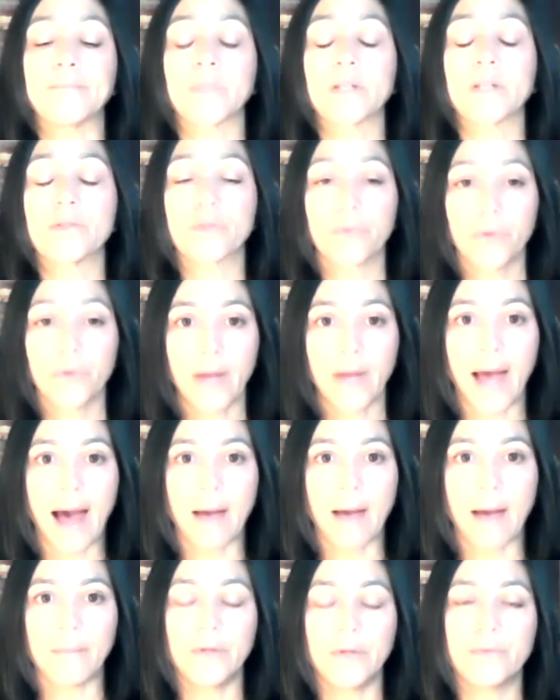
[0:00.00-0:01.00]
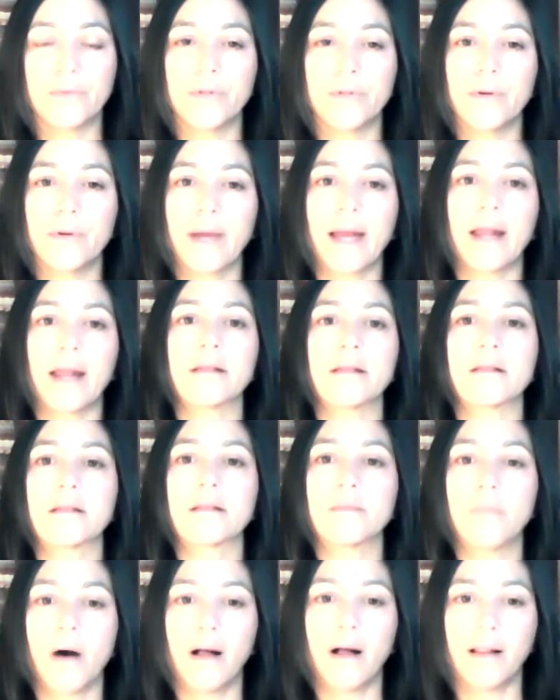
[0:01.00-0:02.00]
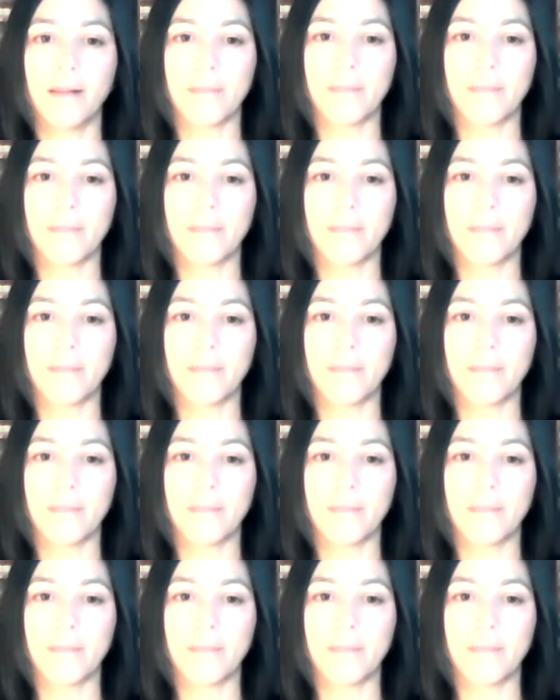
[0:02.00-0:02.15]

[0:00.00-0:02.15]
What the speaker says: screw cap, you do get a small